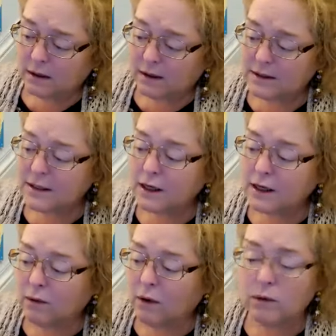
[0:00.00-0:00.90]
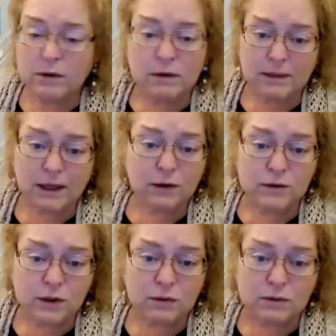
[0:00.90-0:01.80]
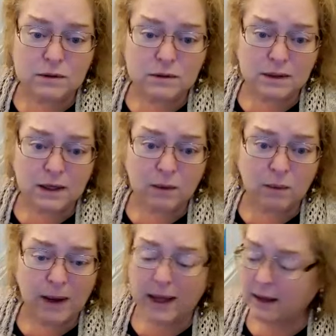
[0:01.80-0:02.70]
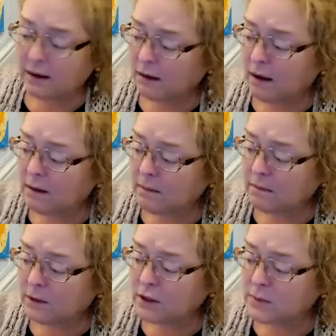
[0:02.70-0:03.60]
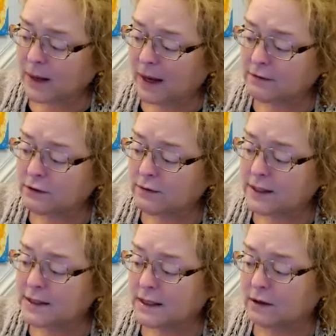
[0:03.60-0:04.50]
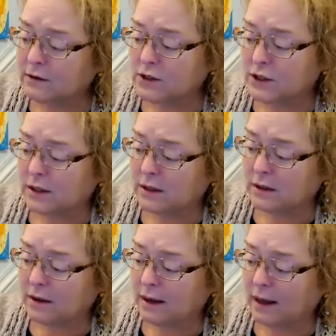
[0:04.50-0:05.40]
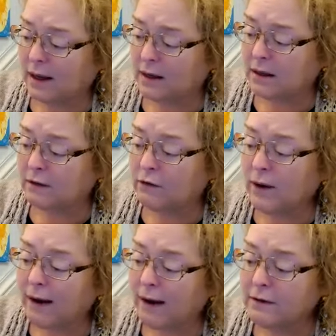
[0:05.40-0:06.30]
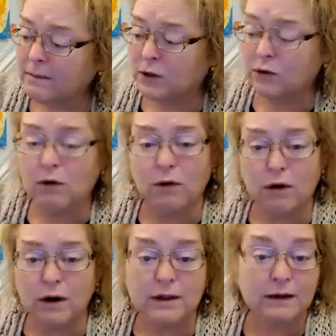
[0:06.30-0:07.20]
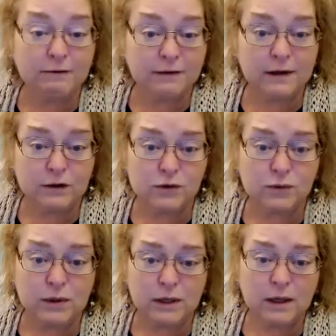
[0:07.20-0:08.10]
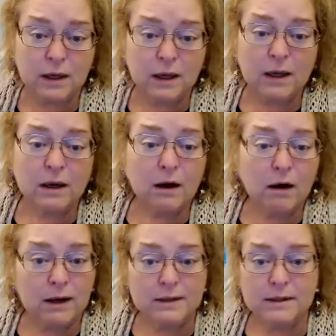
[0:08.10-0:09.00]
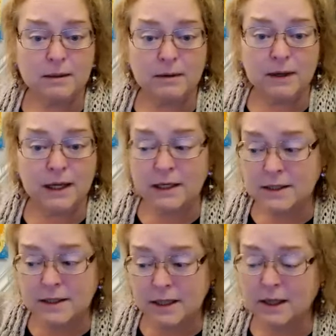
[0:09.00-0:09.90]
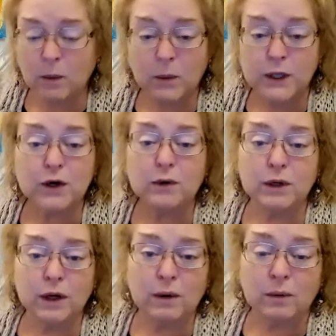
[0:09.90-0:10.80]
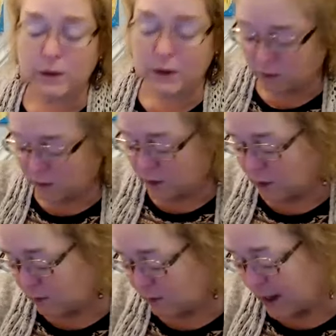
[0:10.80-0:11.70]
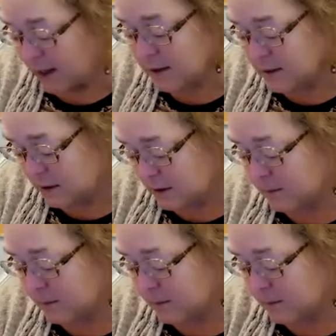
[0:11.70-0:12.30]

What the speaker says: it's like you owe them that you don't, in a way, because we have to raise the energy. And if you have them in your heart, they feel the joy on someone. It is the thing. We don't know. And